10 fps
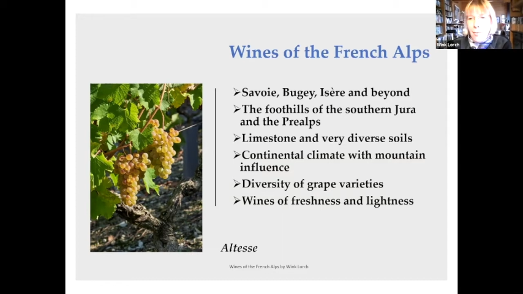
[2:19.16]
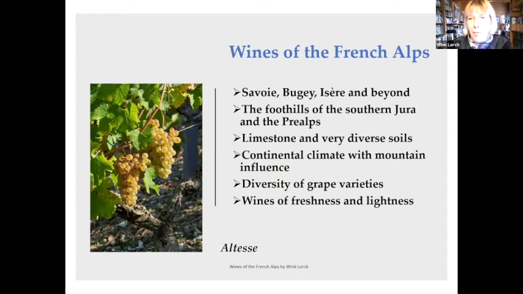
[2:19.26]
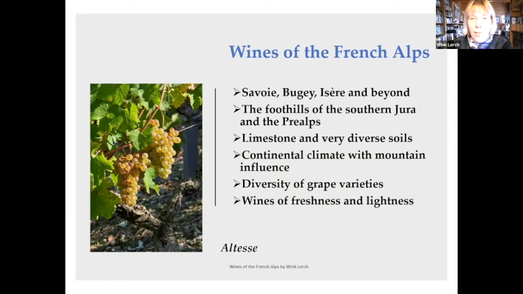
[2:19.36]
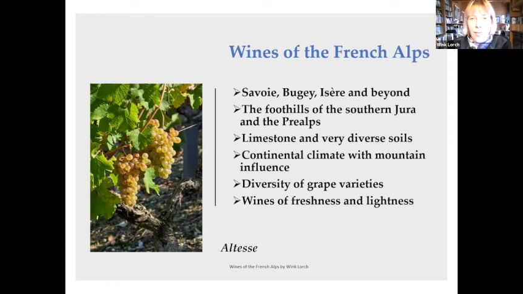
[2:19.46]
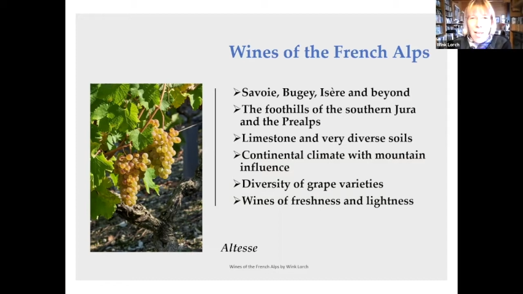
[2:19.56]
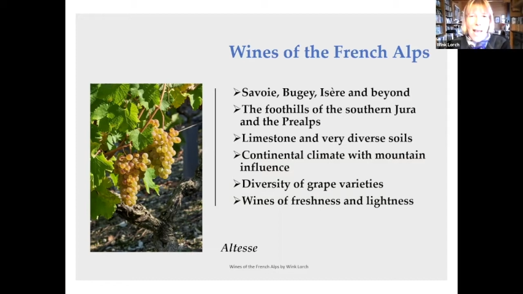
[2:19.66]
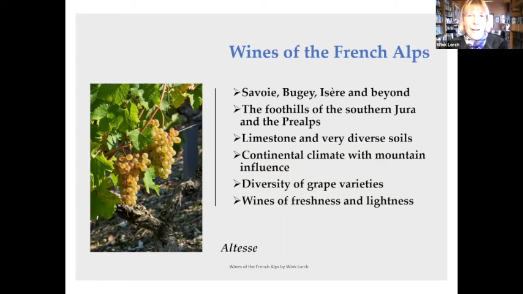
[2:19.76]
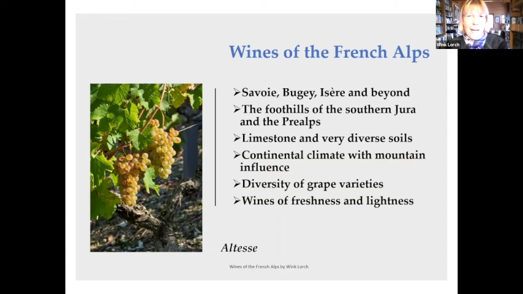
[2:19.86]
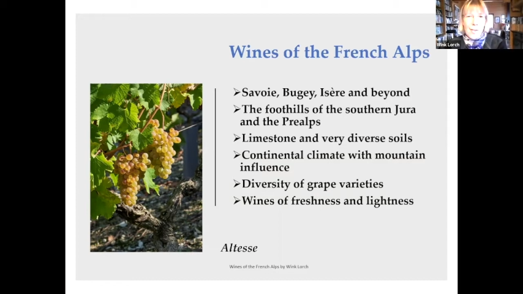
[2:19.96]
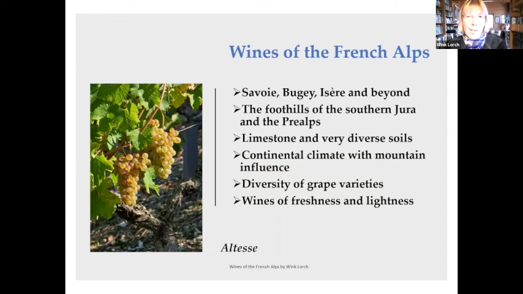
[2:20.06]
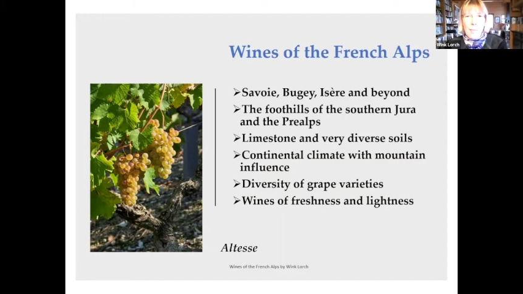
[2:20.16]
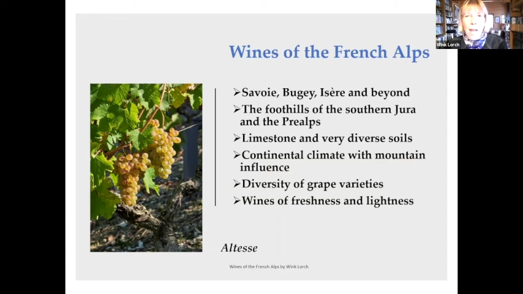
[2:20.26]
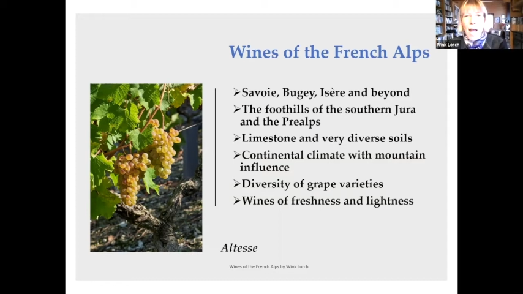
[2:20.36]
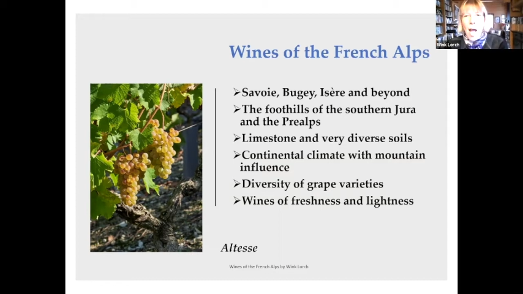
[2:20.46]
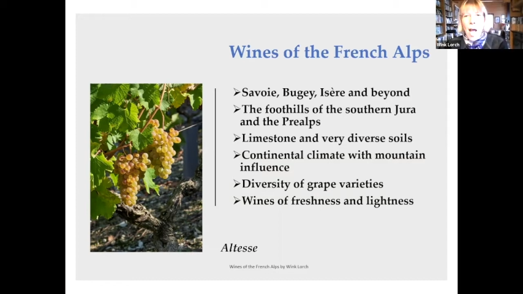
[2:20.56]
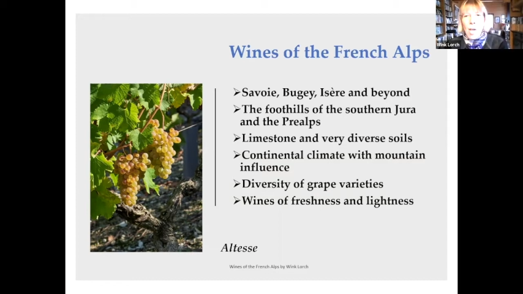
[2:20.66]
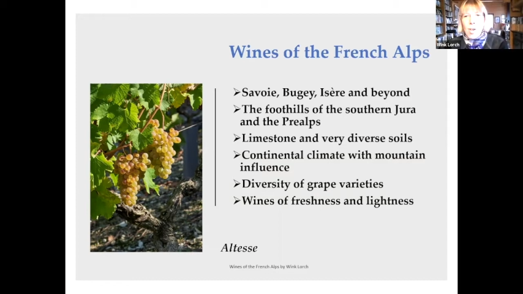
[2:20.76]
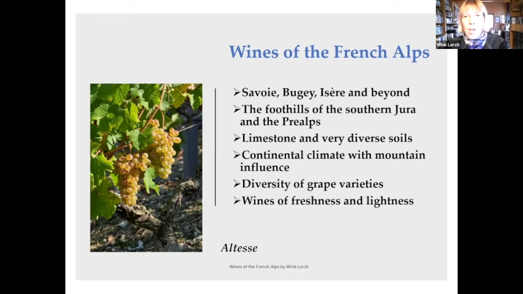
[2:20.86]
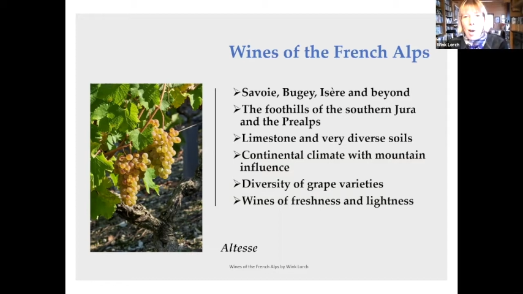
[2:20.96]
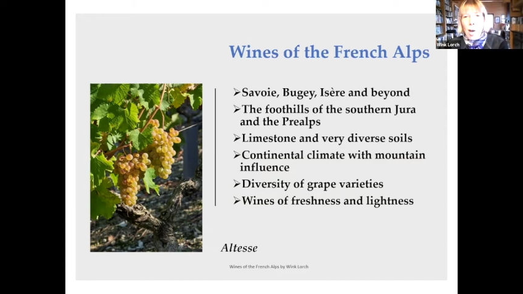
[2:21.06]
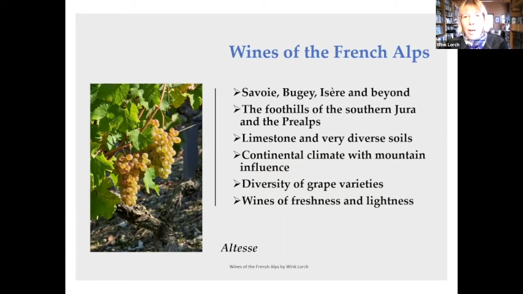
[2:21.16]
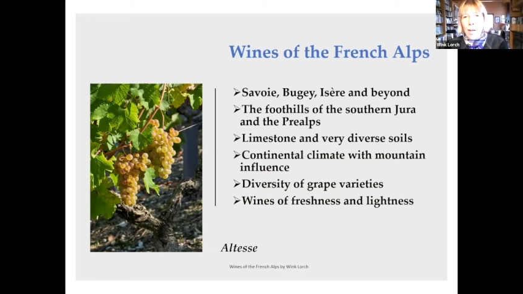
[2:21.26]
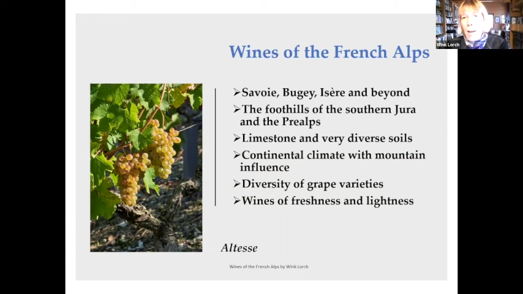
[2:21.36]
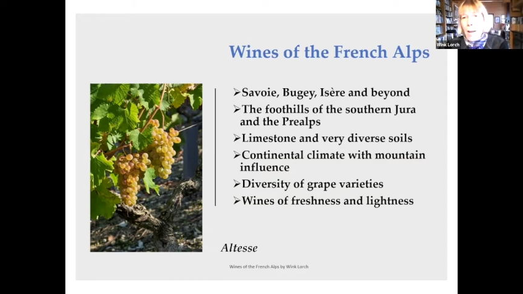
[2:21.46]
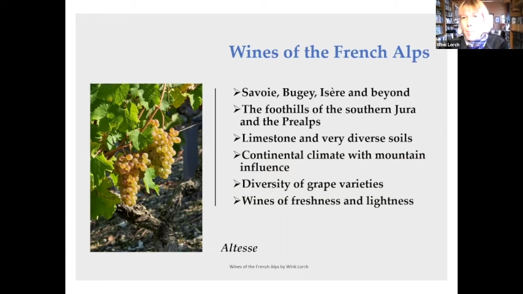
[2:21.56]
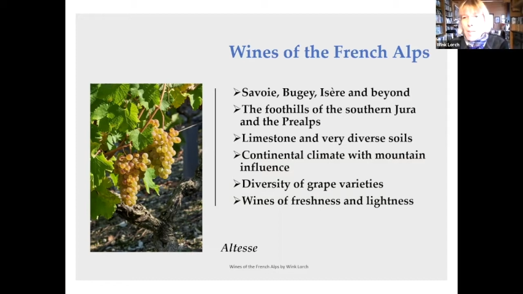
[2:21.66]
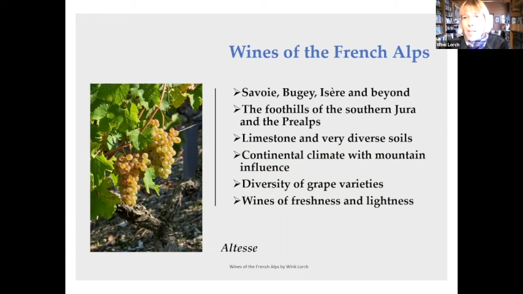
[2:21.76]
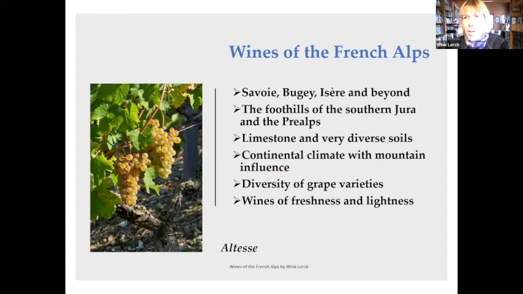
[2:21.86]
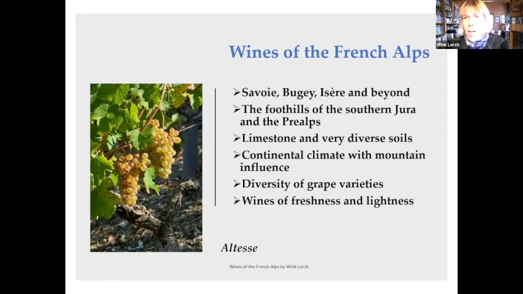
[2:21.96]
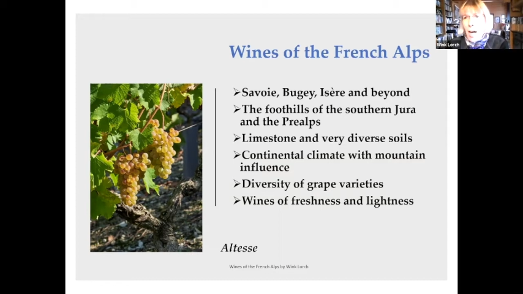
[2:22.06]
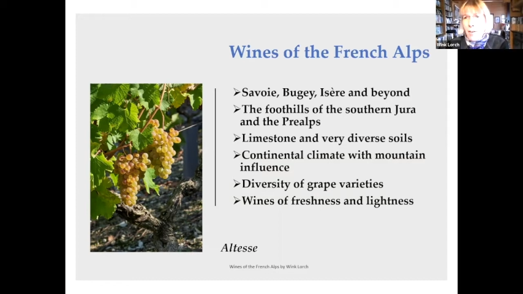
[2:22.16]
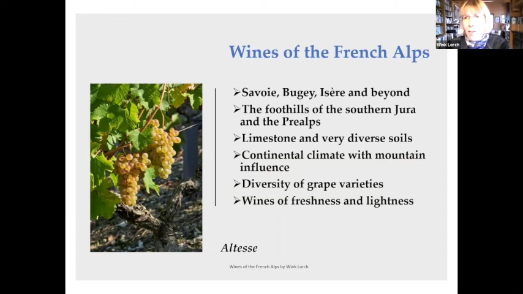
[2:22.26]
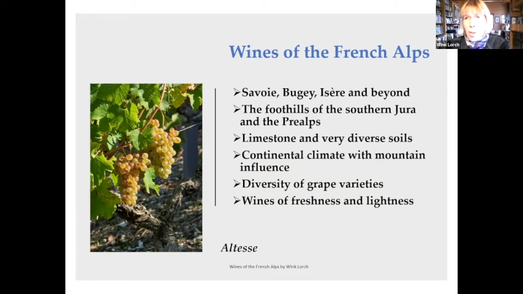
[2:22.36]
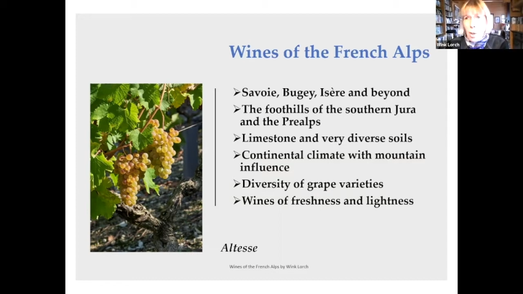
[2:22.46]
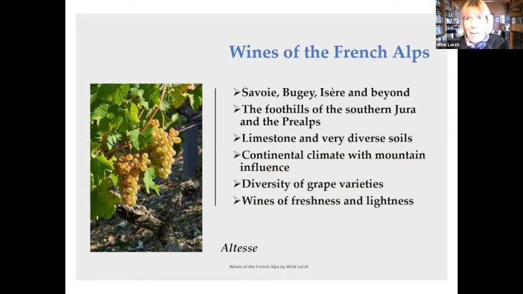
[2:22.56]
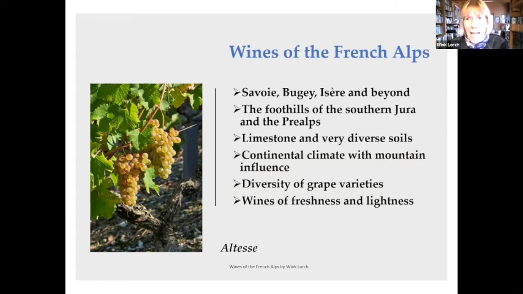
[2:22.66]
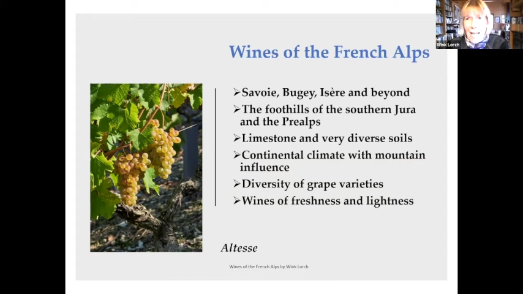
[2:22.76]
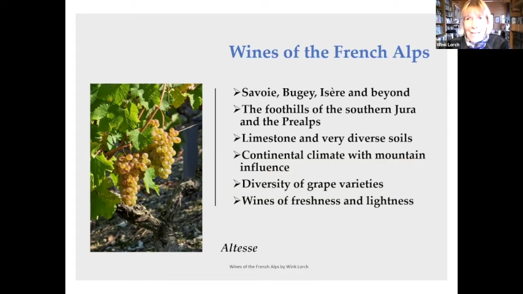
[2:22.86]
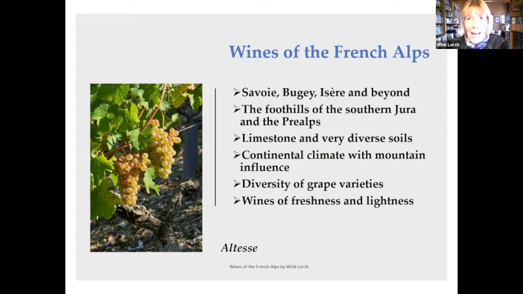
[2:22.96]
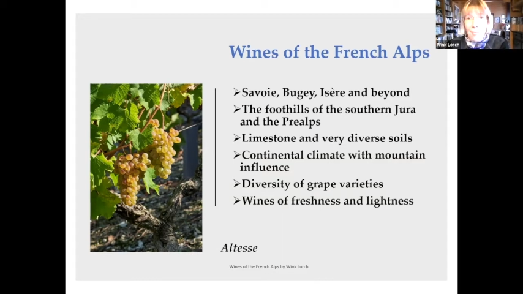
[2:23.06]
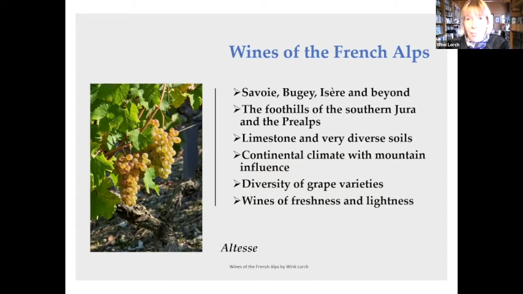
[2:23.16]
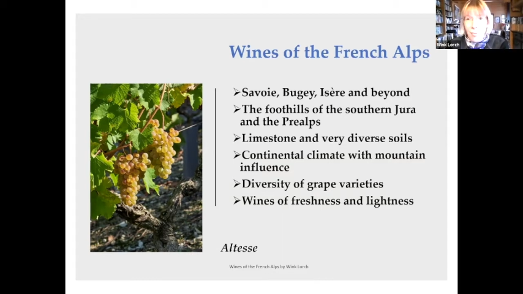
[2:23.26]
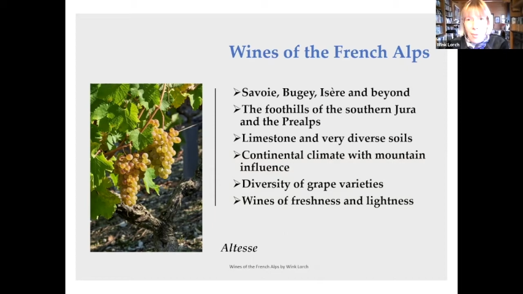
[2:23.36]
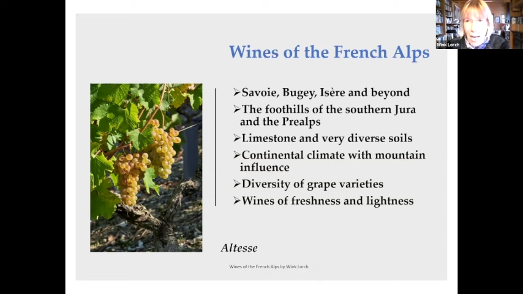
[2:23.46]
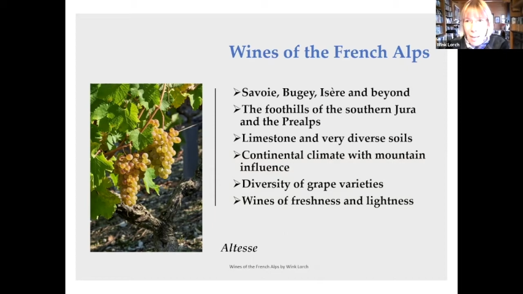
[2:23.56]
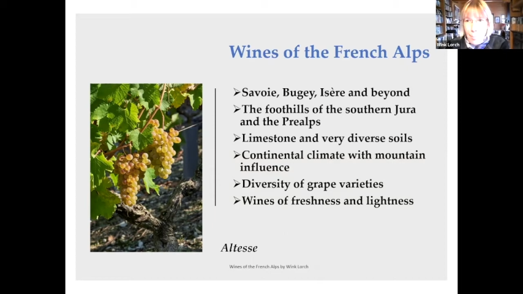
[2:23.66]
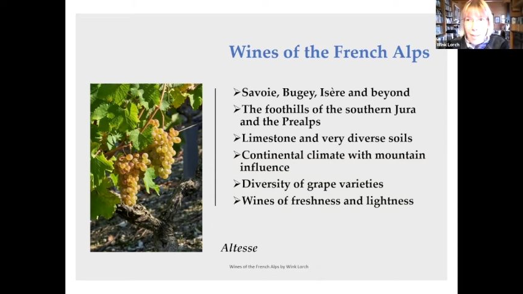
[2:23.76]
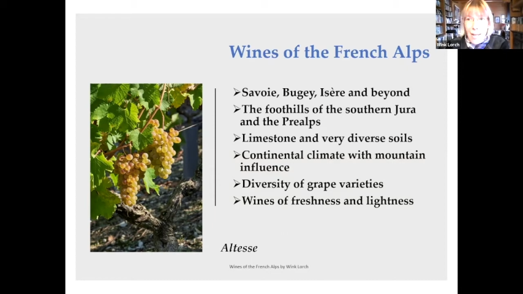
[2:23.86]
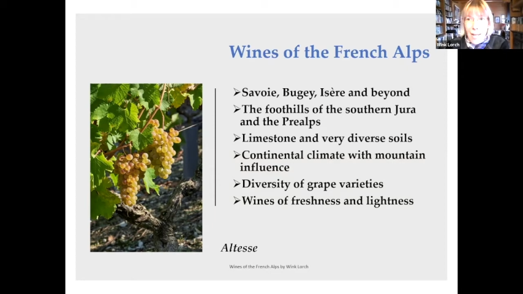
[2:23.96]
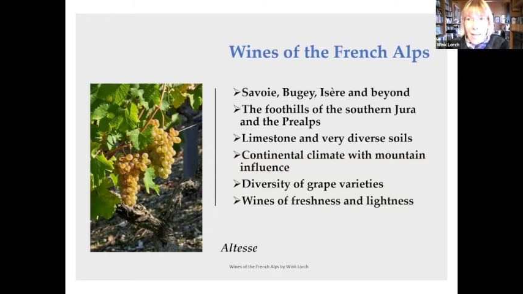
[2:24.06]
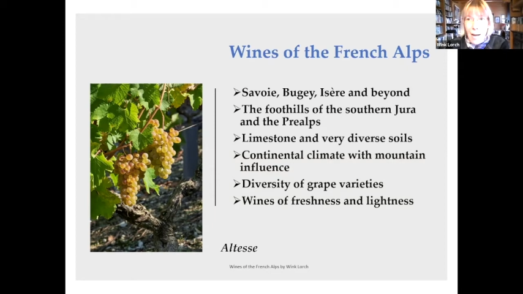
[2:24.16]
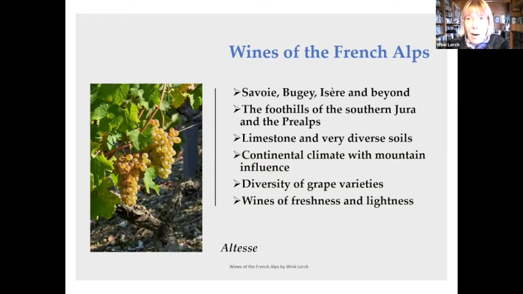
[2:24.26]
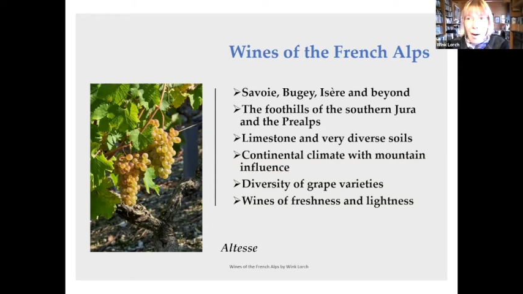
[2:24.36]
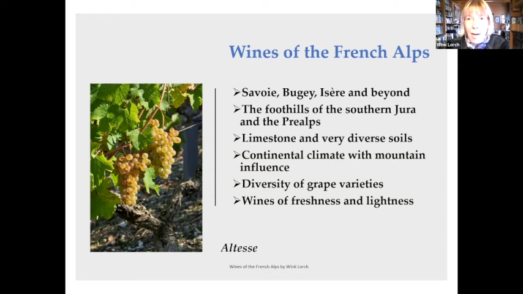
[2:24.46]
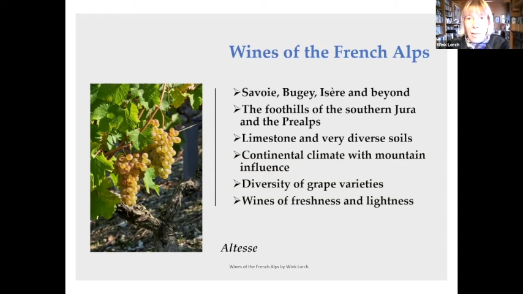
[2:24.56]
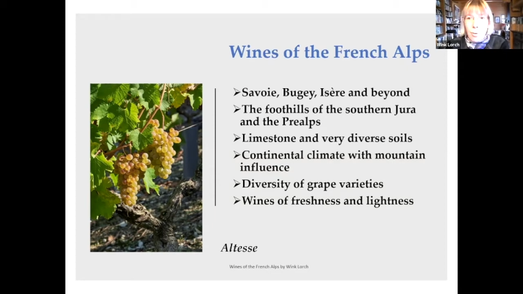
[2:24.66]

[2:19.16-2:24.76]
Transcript: (no speaker visible)